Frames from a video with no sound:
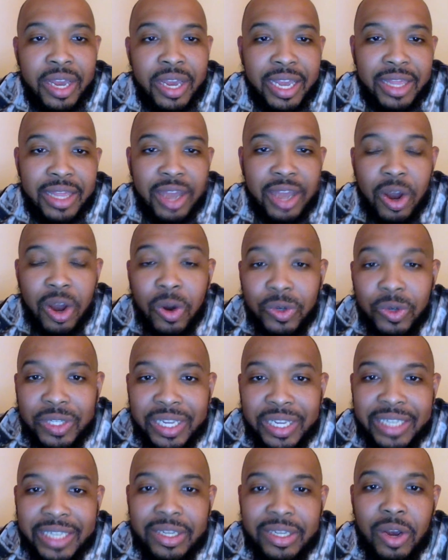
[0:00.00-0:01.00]
In the
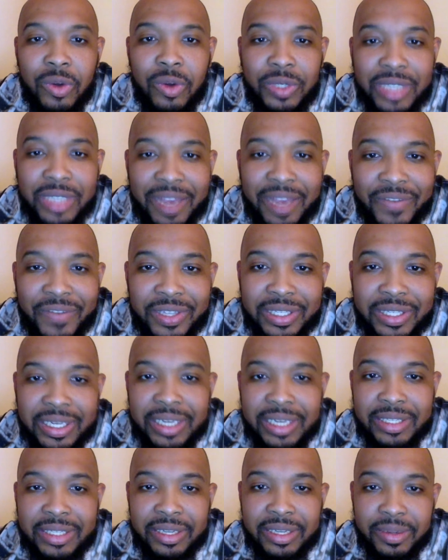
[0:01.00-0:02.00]
06-07
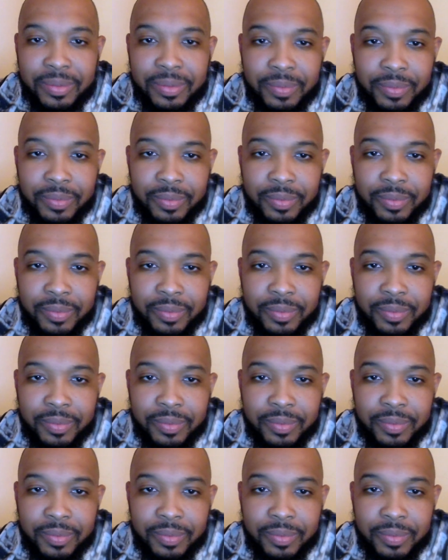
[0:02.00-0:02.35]
season,